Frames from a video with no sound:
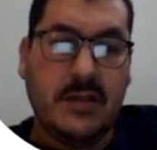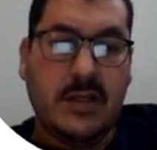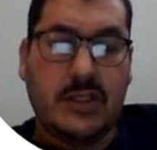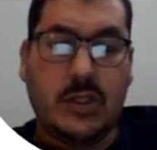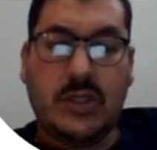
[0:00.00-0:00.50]

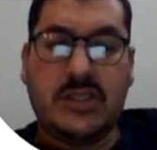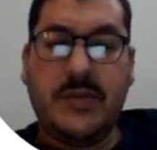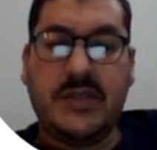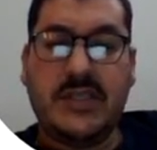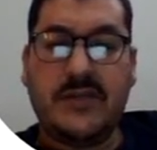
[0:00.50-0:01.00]
So it's
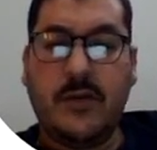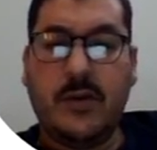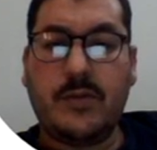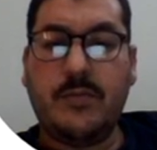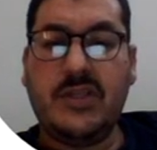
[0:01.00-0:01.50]
better
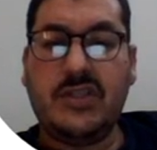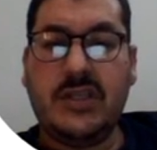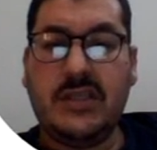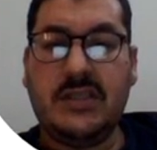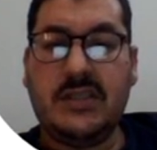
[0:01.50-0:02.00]
for
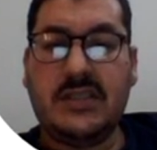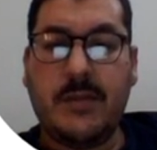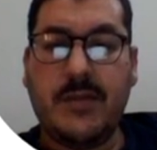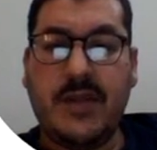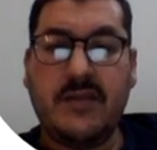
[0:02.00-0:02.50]
mention
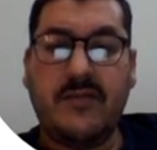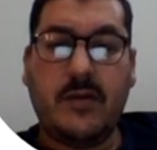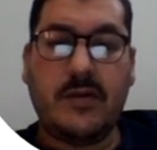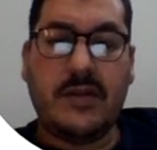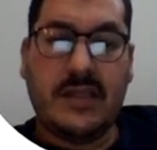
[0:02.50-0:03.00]
something
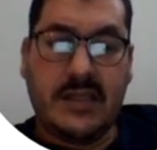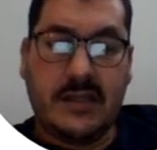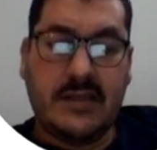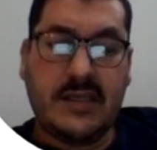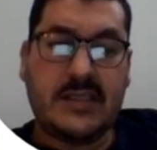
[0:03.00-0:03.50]
for the
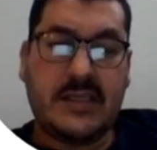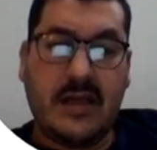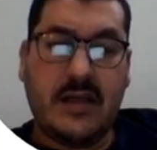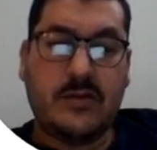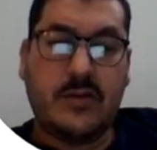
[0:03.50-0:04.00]
next
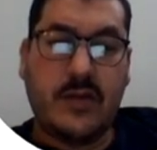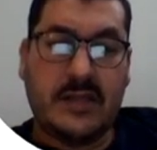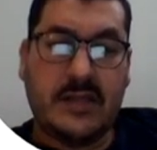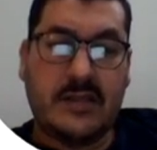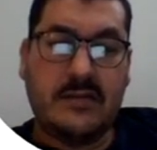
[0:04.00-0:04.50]
to
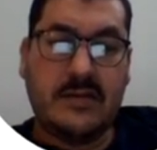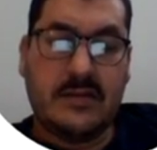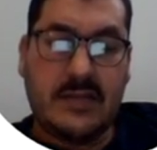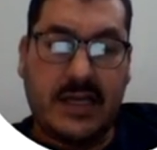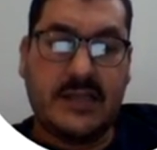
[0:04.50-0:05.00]
the
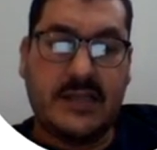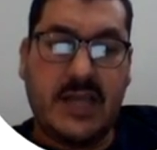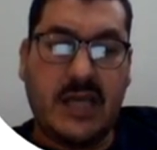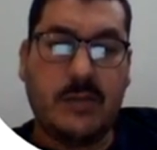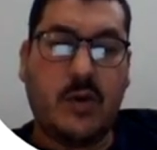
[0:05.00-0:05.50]
second
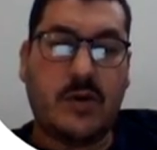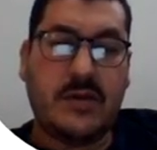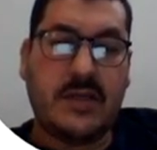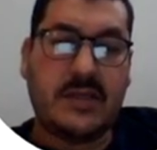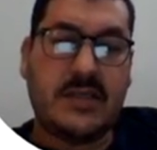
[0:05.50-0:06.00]
time or
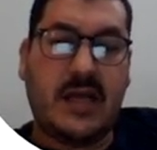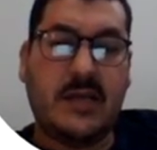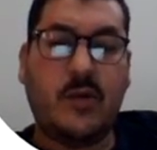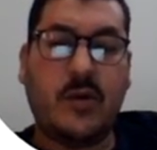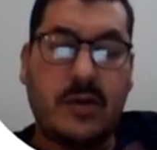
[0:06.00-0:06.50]
next
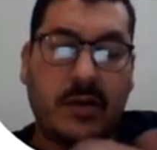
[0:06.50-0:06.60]
time or